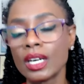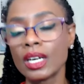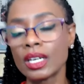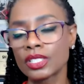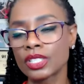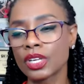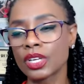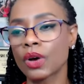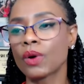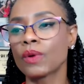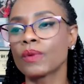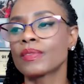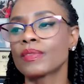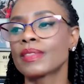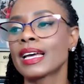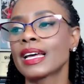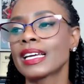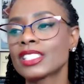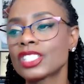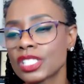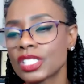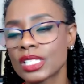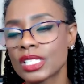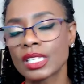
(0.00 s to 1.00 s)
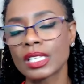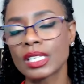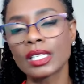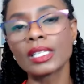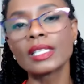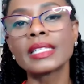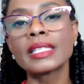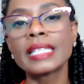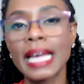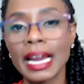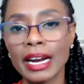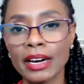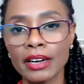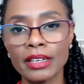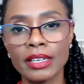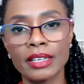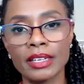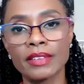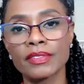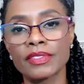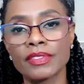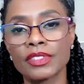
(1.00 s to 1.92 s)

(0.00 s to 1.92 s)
So that's just a little narrative.